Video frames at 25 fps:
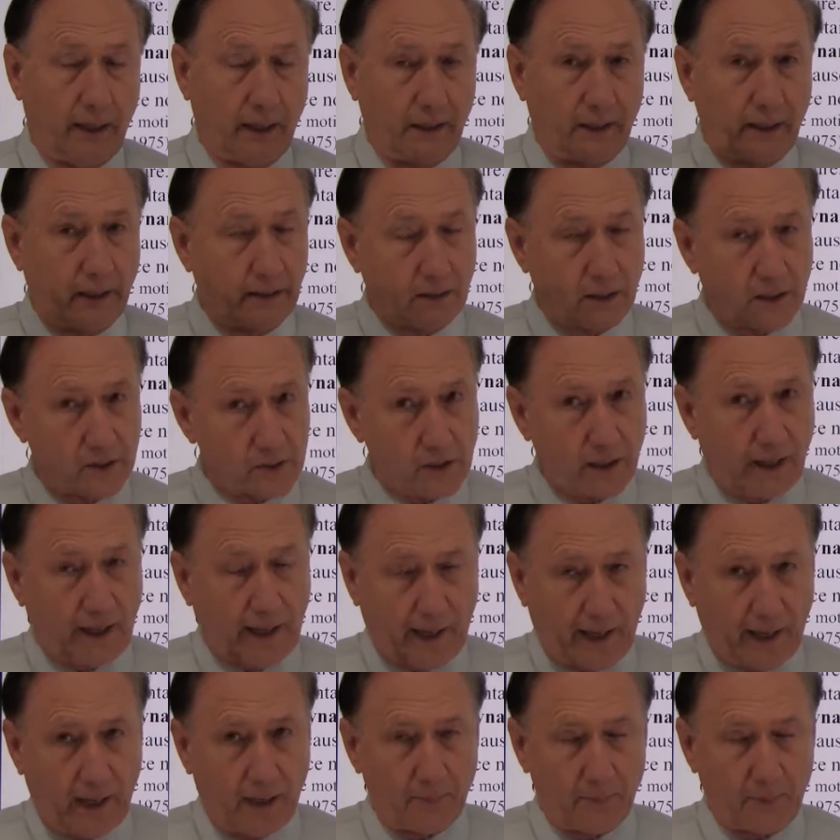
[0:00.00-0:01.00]
and that doesn't
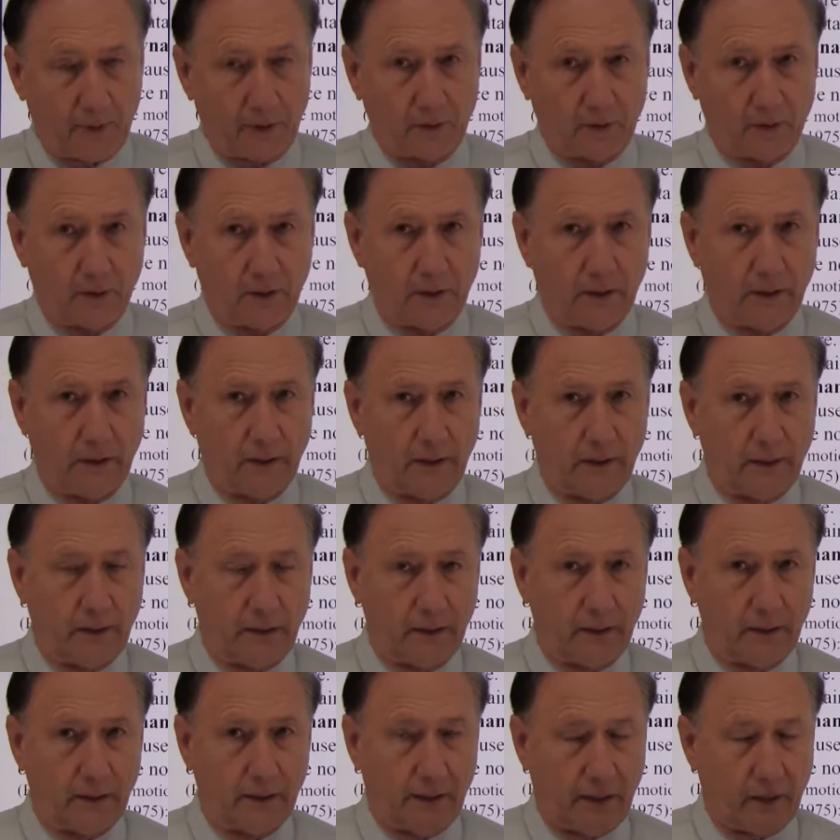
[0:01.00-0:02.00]
happen.
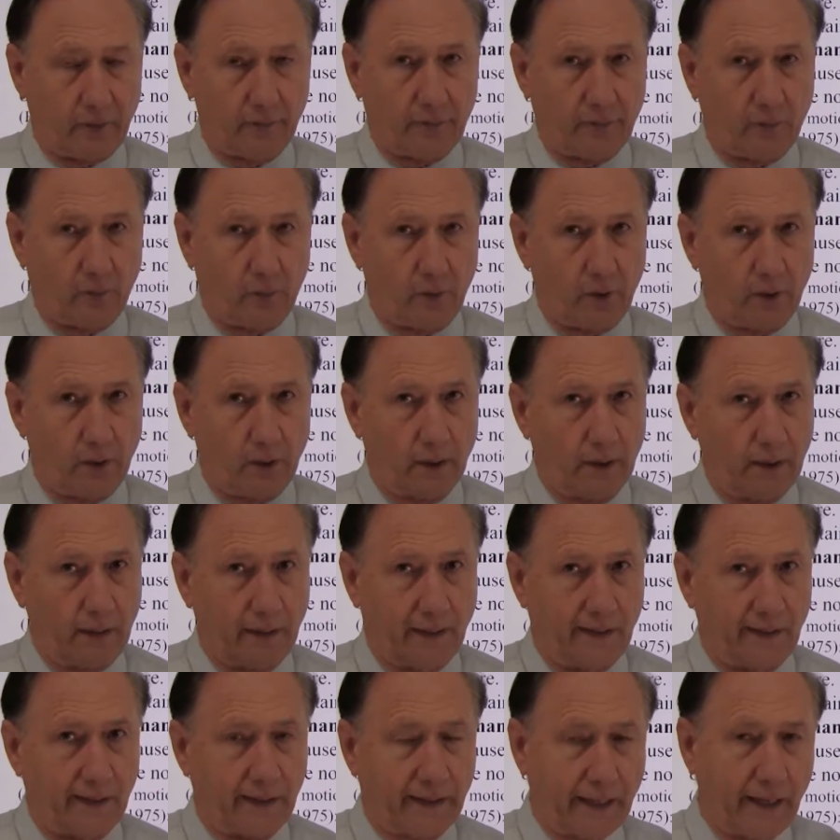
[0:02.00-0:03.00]
Therefore,
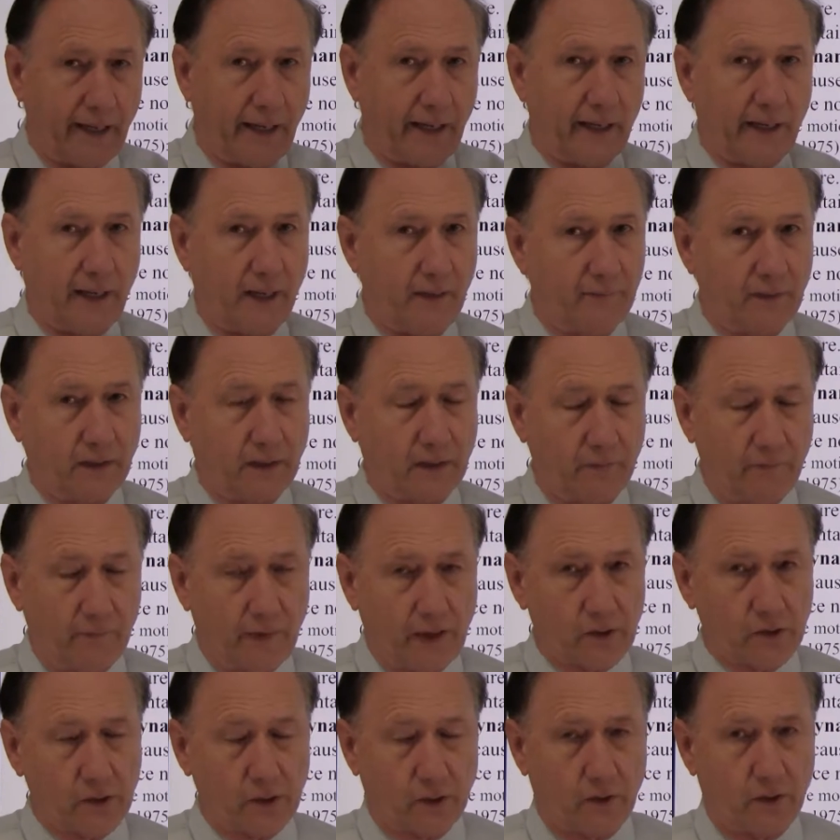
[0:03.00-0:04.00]
you can't have the
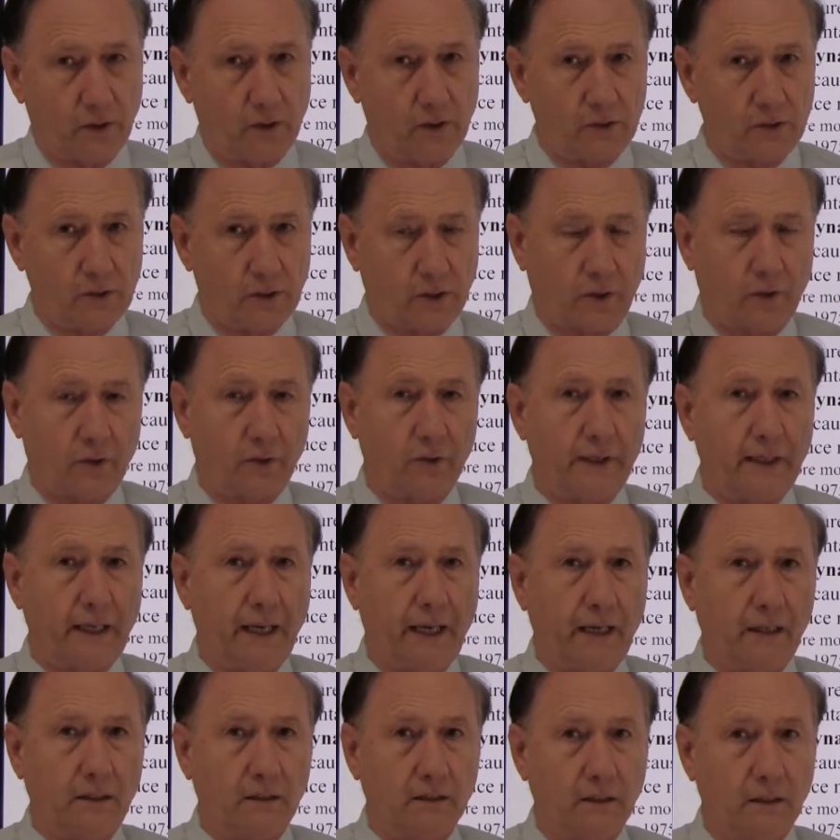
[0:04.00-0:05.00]
convection currents to
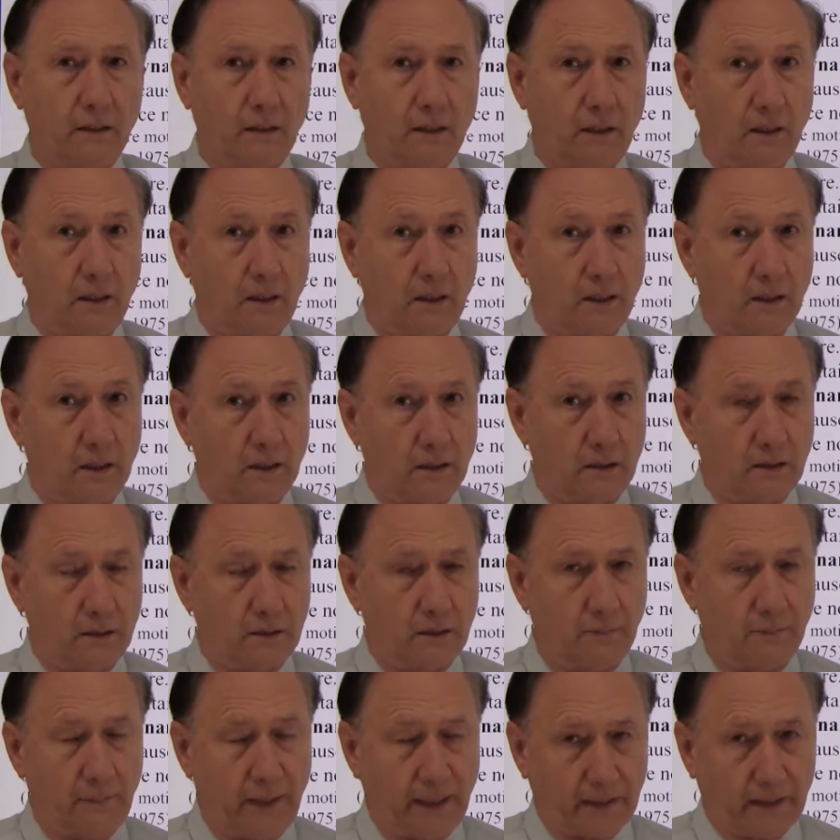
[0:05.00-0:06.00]
create
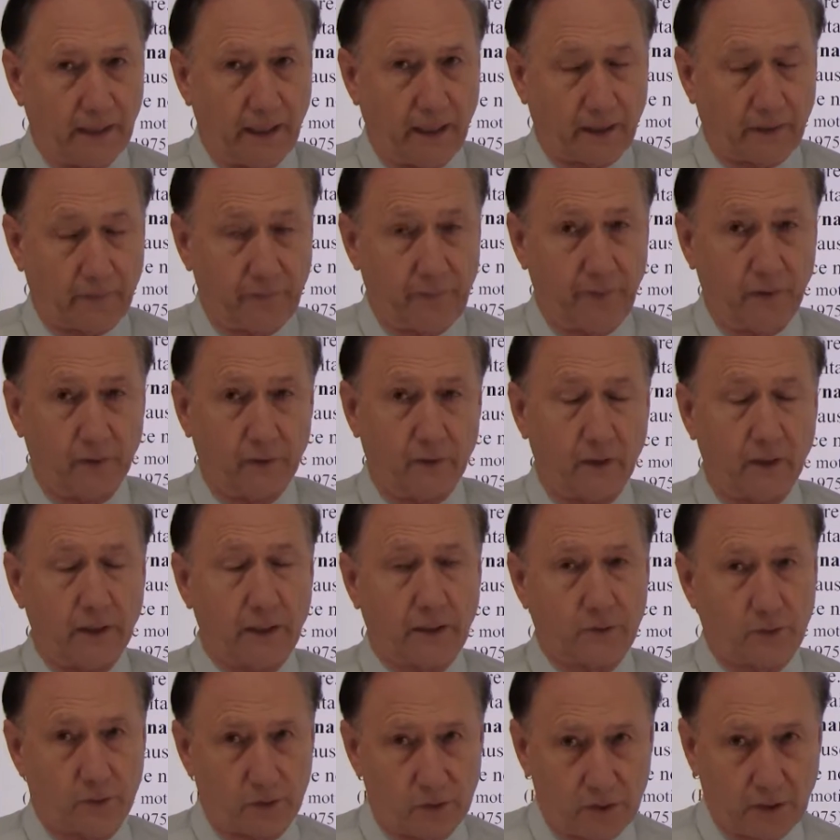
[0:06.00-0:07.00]
the magnetic field, the
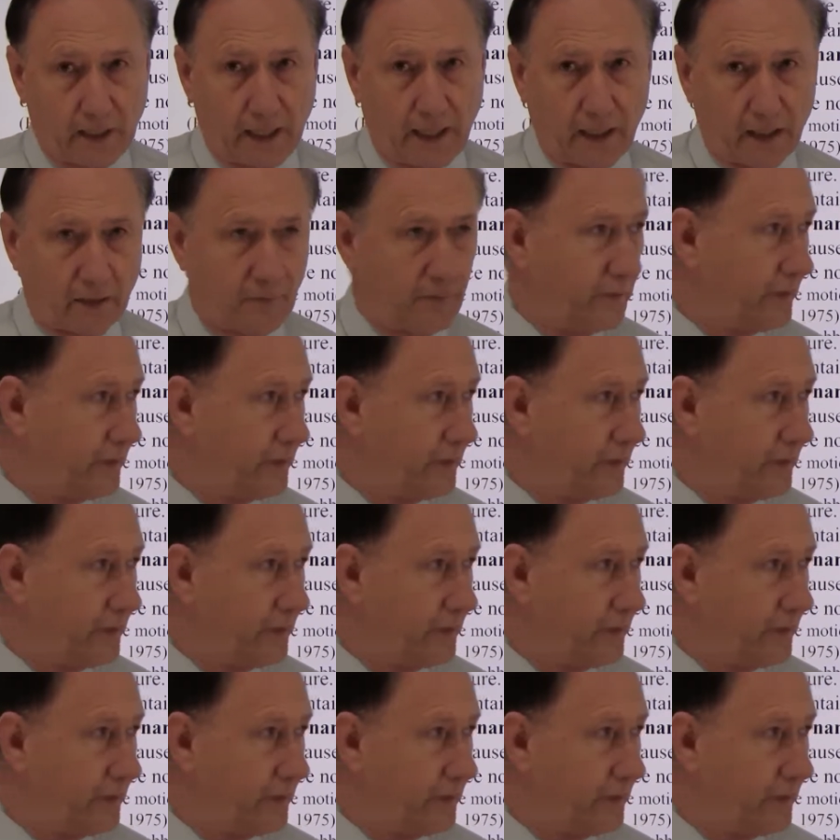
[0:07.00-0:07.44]
electrostatic